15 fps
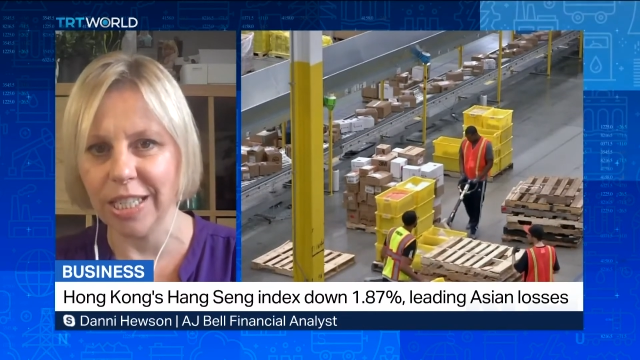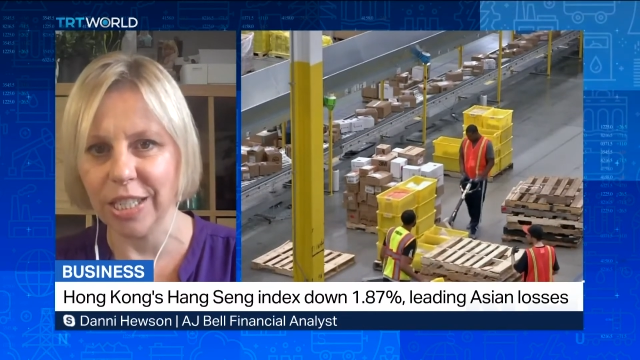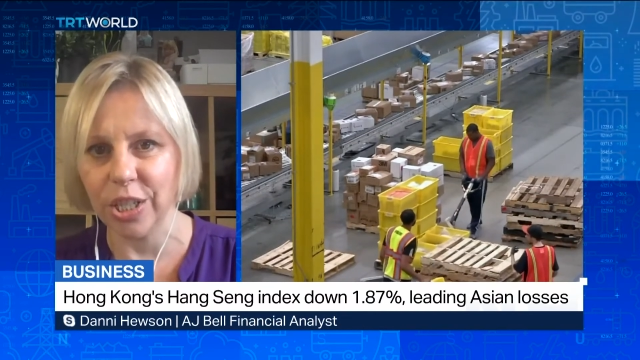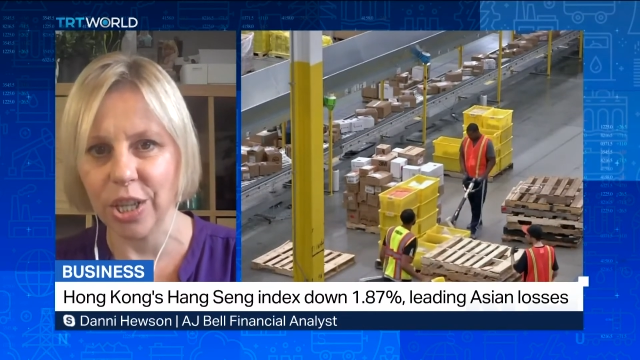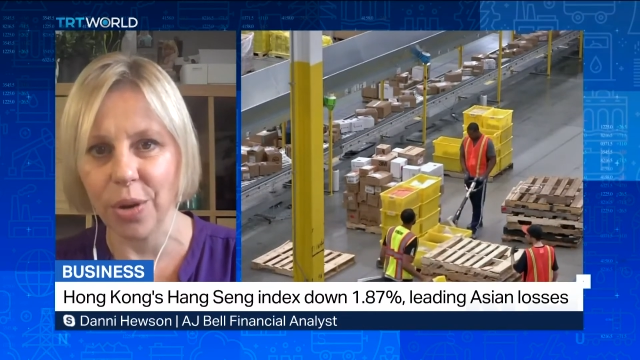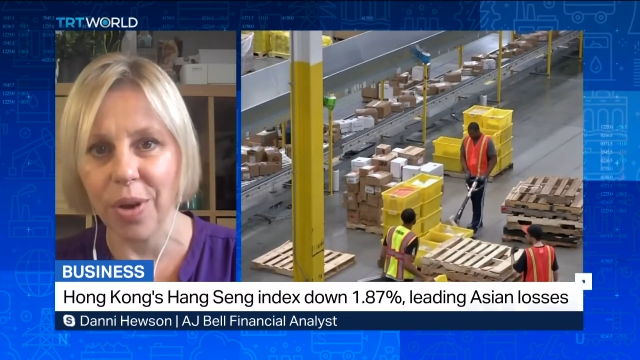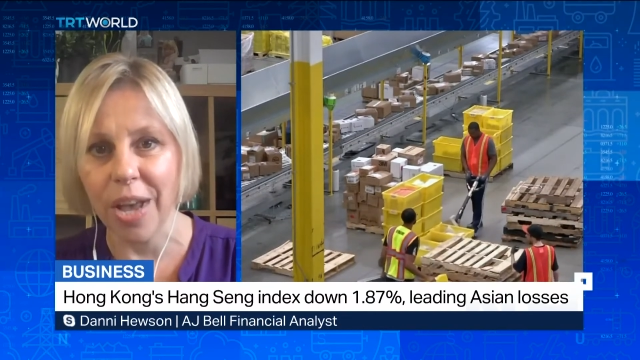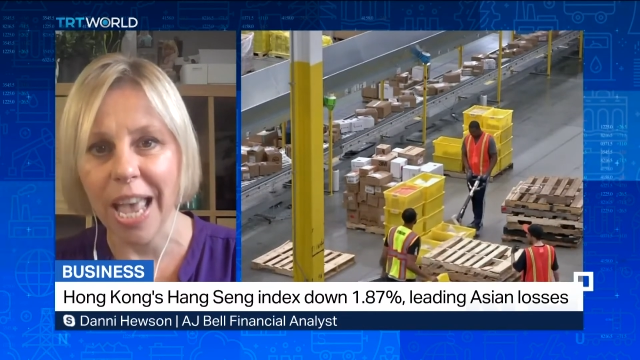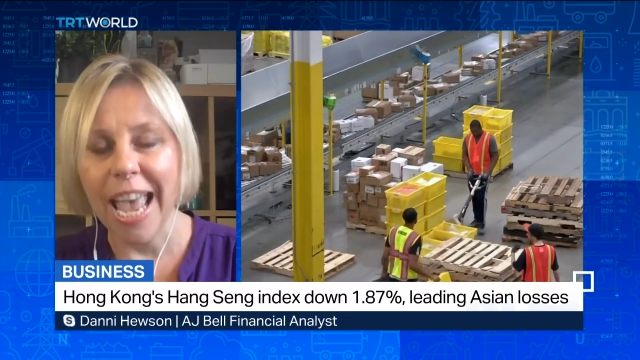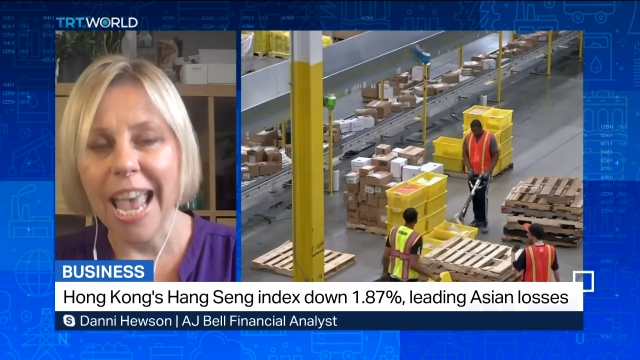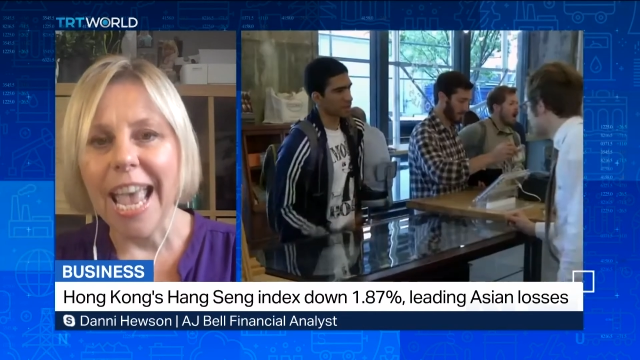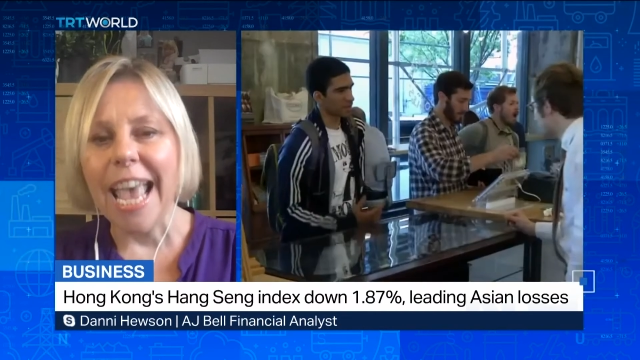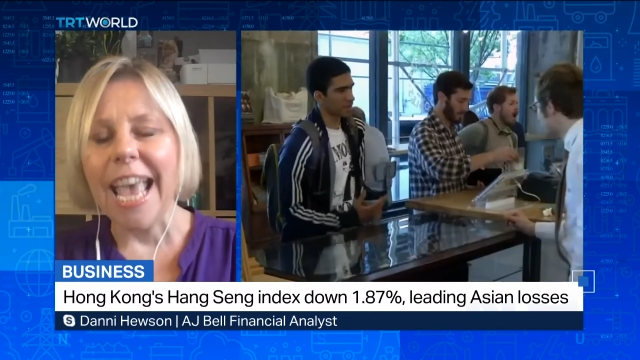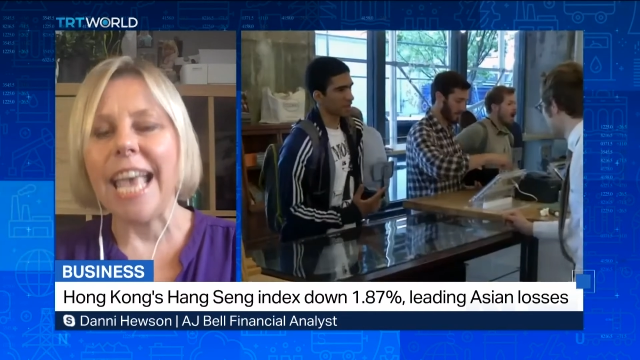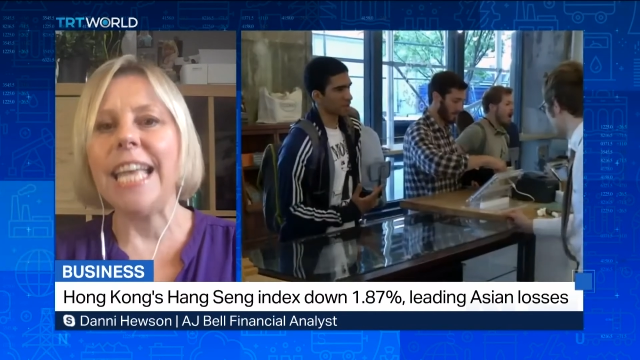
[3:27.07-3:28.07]
So
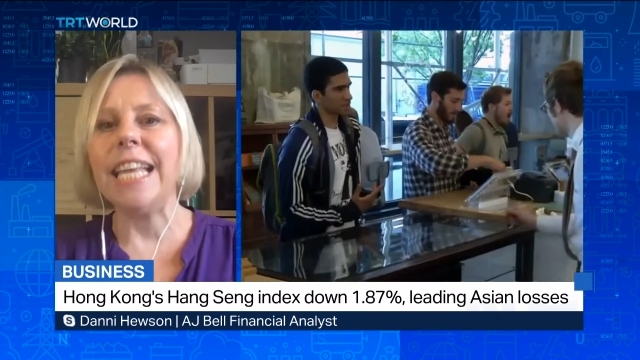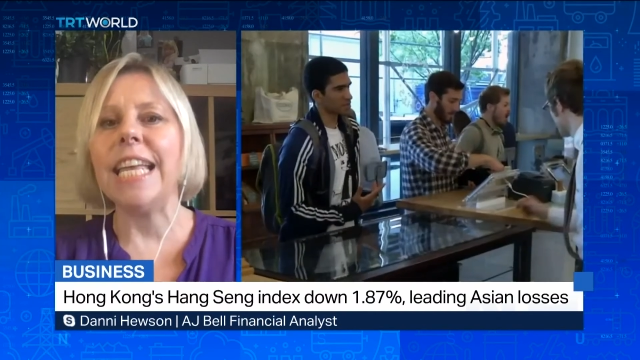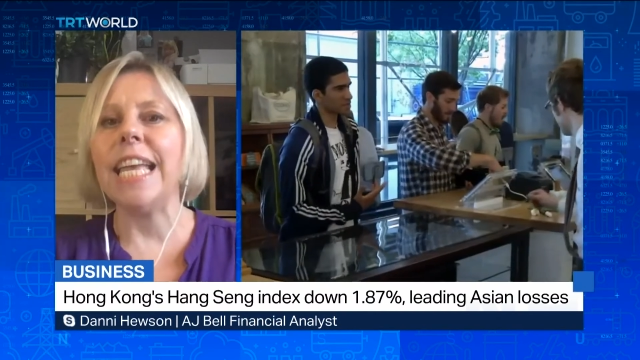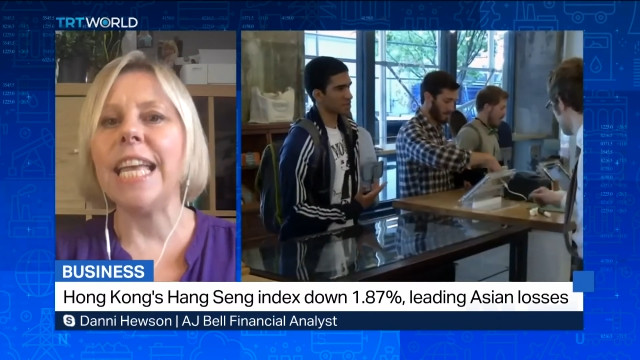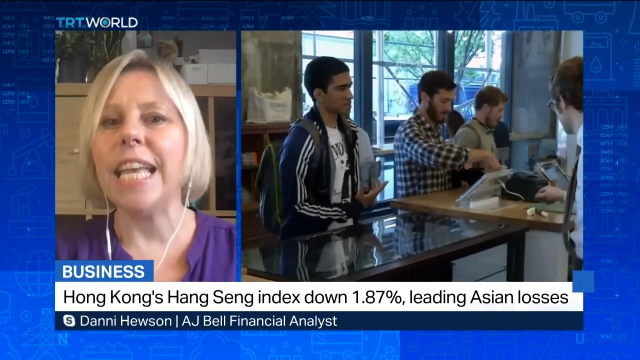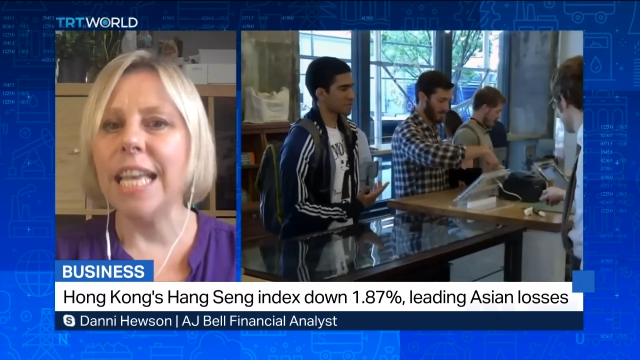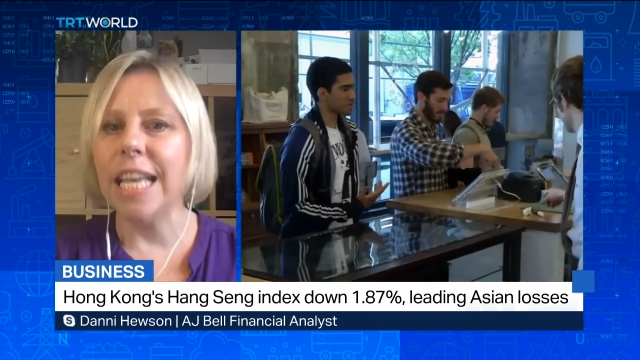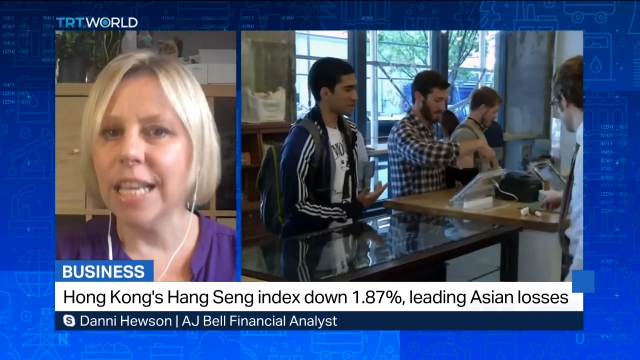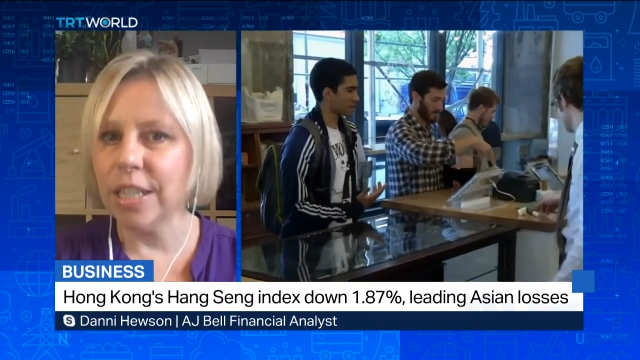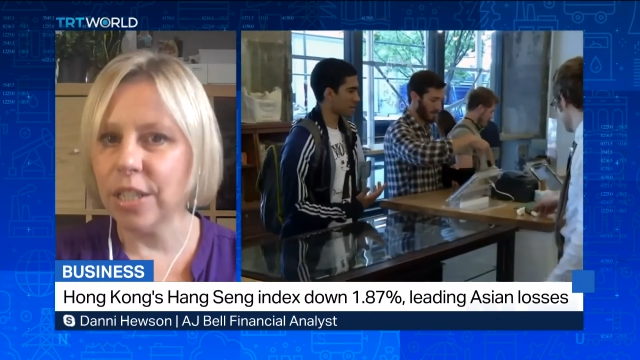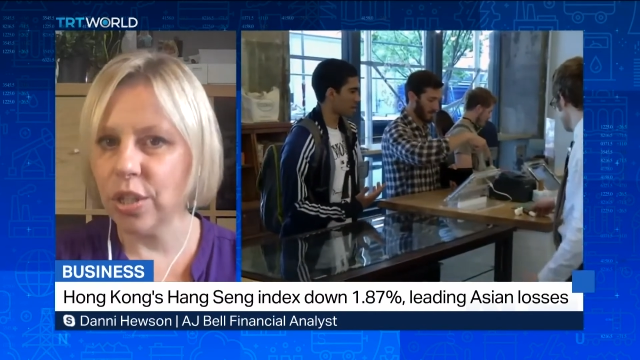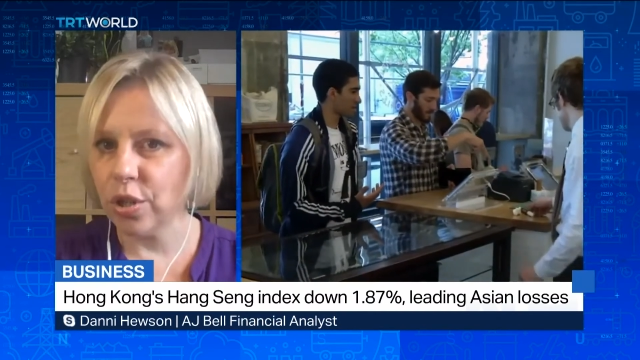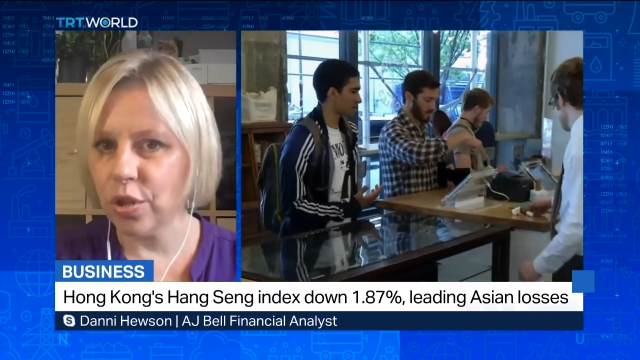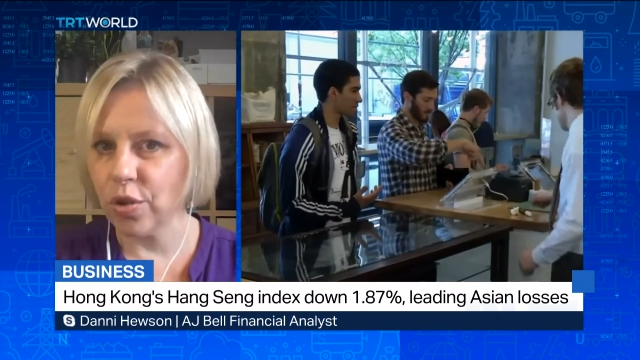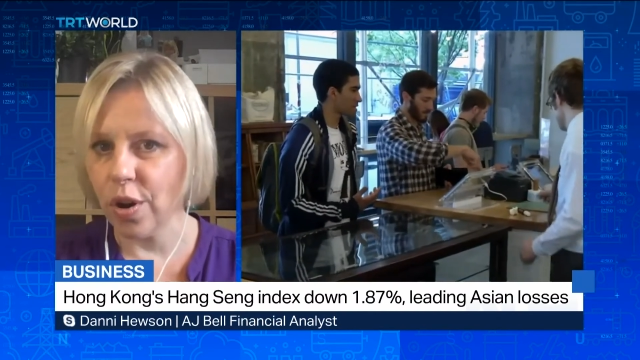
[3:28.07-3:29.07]
it
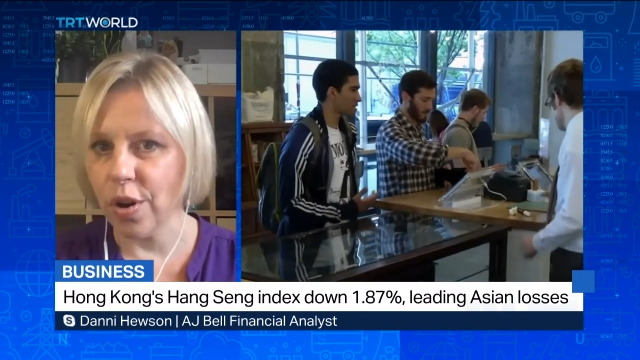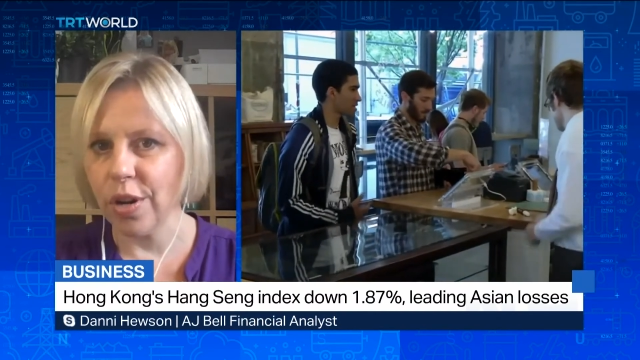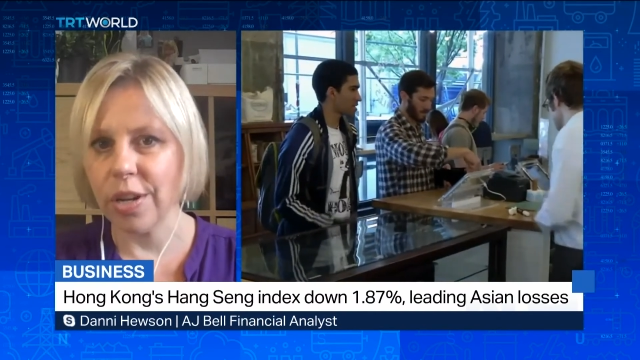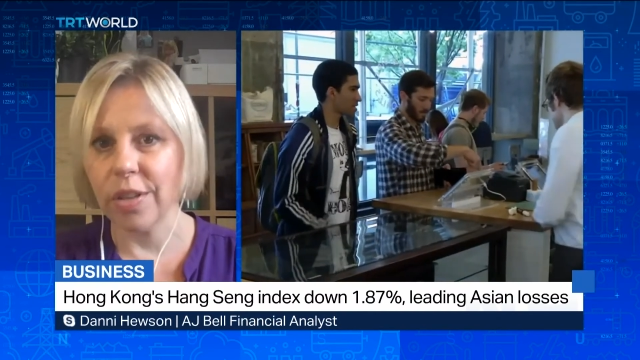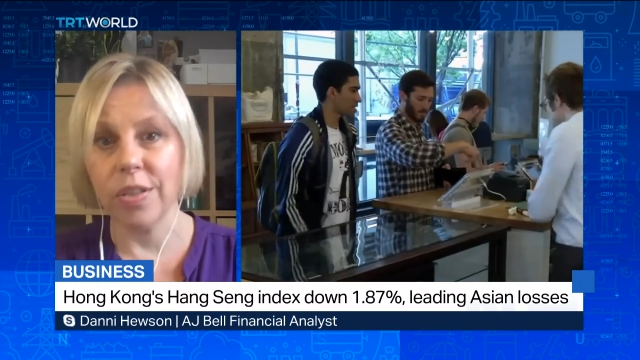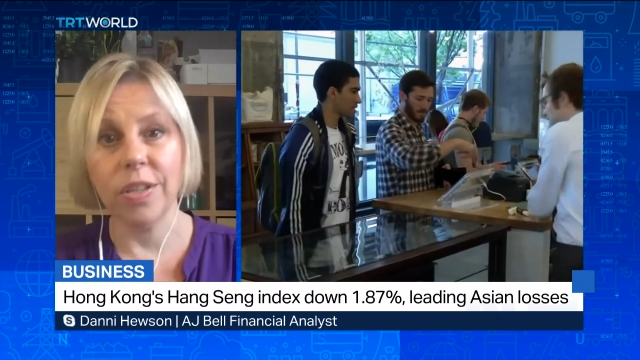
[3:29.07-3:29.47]
is stronger